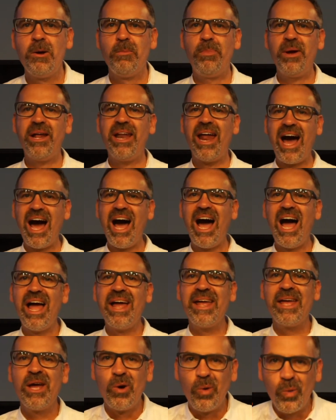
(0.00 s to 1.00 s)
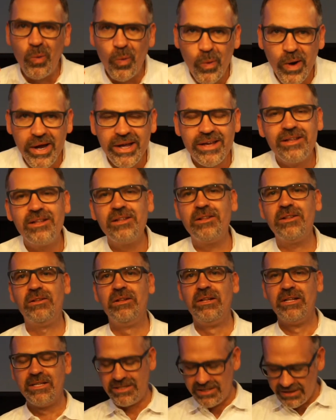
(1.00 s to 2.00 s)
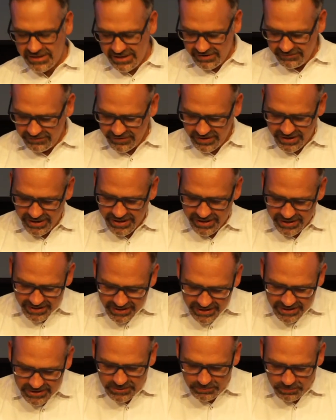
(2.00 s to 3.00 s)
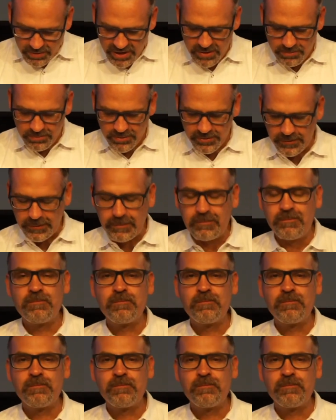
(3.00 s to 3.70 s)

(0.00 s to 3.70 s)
but I will deliver these people.